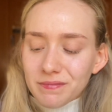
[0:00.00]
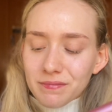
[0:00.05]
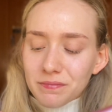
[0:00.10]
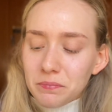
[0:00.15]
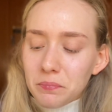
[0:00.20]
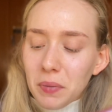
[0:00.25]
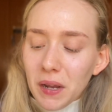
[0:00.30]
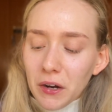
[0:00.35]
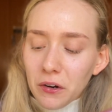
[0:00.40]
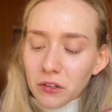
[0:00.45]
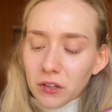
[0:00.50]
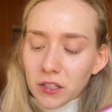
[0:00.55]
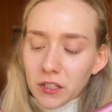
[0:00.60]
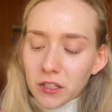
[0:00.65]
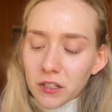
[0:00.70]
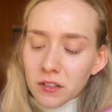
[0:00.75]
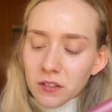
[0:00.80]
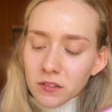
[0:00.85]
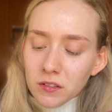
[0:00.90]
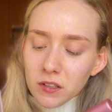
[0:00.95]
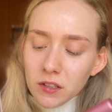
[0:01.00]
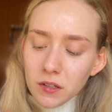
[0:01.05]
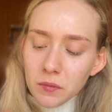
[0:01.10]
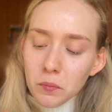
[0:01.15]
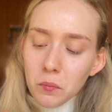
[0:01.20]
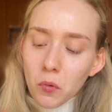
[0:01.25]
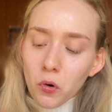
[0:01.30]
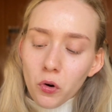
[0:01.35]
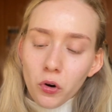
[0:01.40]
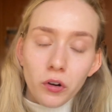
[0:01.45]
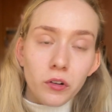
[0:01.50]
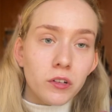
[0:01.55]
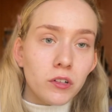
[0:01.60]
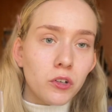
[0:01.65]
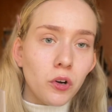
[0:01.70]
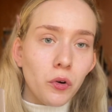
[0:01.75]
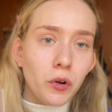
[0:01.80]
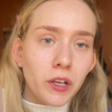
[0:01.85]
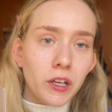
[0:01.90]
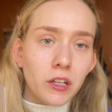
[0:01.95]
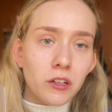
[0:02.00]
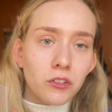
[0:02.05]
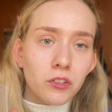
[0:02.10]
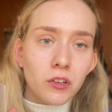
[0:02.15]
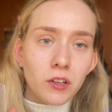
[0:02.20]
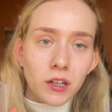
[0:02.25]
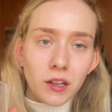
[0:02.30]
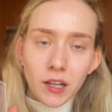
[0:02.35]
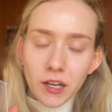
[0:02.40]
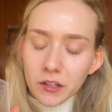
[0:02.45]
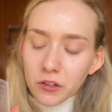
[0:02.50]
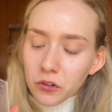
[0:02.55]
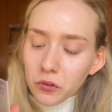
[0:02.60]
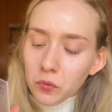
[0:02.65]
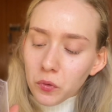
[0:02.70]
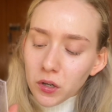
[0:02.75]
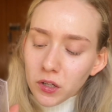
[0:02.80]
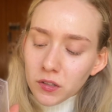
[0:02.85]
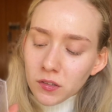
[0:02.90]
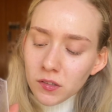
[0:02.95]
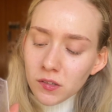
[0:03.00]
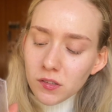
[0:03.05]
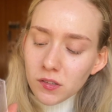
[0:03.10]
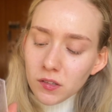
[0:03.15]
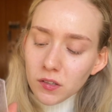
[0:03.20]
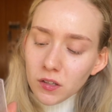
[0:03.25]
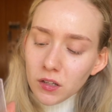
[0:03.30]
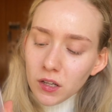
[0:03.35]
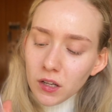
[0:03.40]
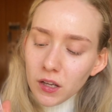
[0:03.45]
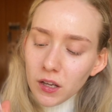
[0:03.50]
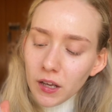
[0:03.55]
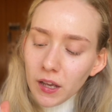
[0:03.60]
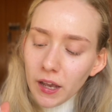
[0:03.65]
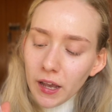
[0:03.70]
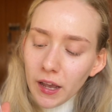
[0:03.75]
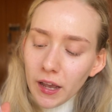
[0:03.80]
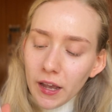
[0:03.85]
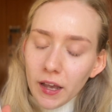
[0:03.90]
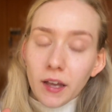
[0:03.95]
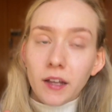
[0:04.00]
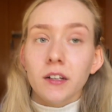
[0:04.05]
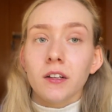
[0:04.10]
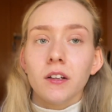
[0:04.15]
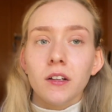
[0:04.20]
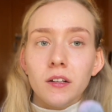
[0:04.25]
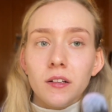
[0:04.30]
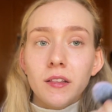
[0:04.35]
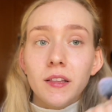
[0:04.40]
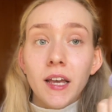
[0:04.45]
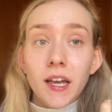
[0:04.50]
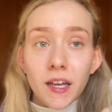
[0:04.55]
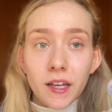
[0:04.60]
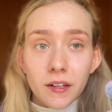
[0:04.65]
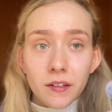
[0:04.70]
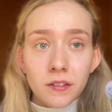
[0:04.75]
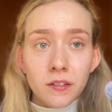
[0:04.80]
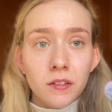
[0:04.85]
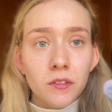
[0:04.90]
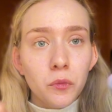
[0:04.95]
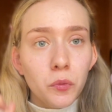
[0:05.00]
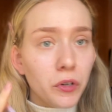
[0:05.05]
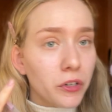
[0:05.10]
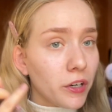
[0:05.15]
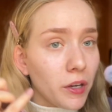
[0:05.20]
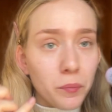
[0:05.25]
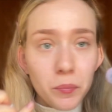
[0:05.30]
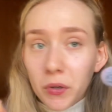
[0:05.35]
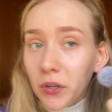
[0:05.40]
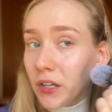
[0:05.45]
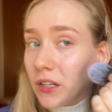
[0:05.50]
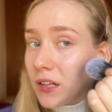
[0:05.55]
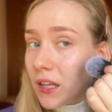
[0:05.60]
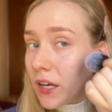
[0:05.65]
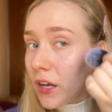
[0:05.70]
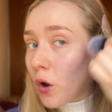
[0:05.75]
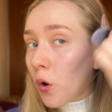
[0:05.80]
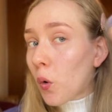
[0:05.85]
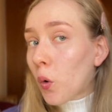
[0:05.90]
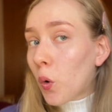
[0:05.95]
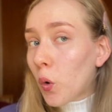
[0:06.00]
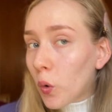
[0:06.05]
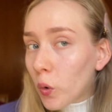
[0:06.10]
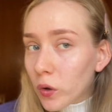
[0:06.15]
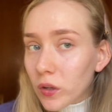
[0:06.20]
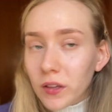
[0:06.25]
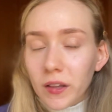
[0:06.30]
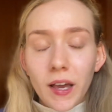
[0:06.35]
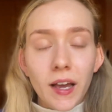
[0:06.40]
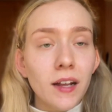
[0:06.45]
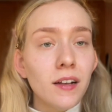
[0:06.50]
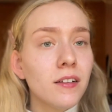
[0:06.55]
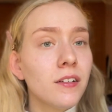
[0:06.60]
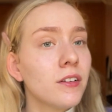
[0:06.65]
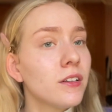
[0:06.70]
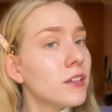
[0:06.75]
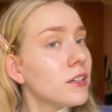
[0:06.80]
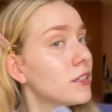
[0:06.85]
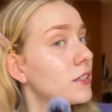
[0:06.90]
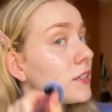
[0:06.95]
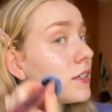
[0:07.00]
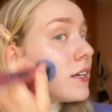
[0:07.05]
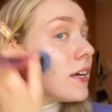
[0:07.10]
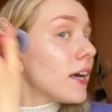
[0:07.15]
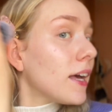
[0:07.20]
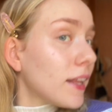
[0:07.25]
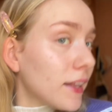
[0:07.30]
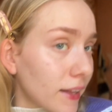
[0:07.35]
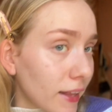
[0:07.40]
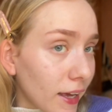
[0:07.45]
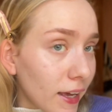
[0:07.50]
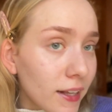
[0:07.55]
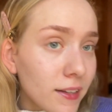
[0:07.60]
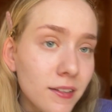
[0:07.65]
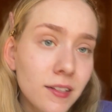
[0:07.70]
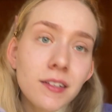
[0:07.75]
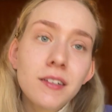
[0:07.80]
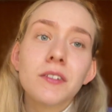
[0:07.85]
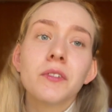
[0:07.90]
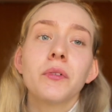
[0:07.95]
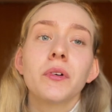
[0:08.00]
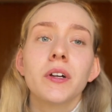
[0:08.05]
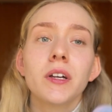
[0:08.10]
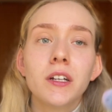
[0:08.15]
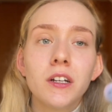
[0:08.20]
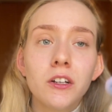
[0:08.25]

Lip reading: barely, more going into the lighter ones. And then we're not putting like that and that. We're gonna